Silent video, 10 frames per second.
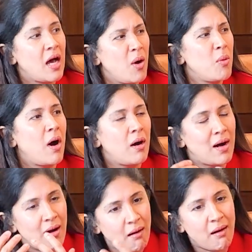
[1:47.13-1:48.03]
how
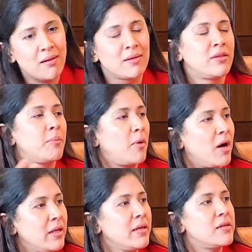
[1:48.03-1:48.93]
hard the
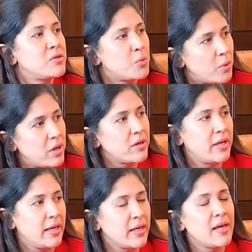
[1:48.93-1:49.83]
body is
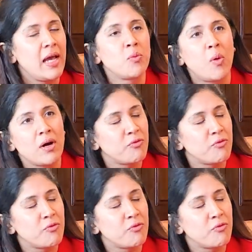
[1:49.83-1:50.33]
working and what